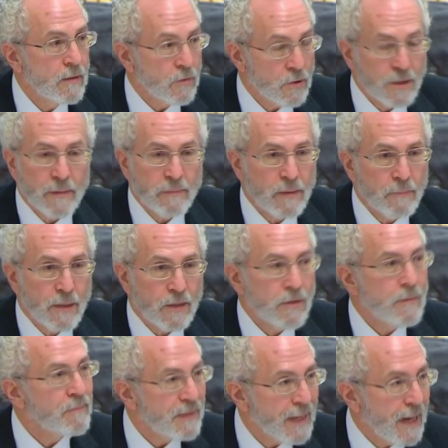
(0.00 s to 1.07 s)
Could they be
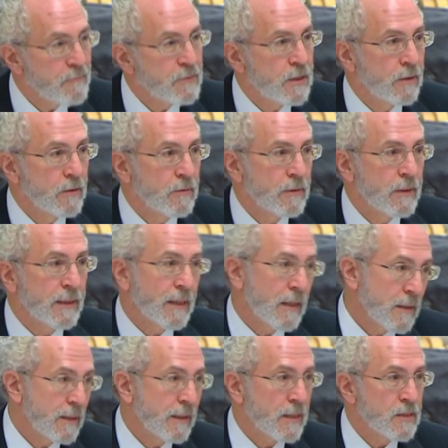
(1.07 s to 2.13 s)
better? Absolutely. And I
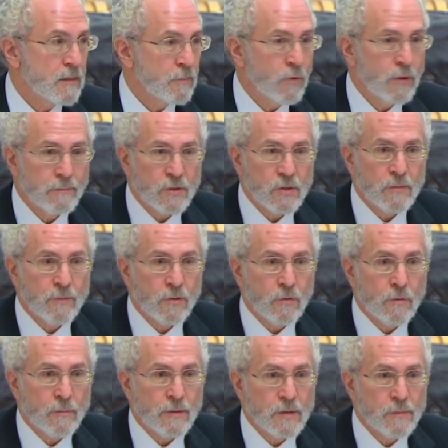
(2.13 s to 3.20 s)
think that's the point Mr.
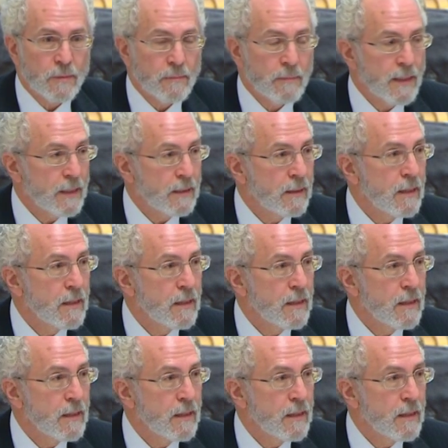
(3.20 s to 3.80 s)
McCormick's been made.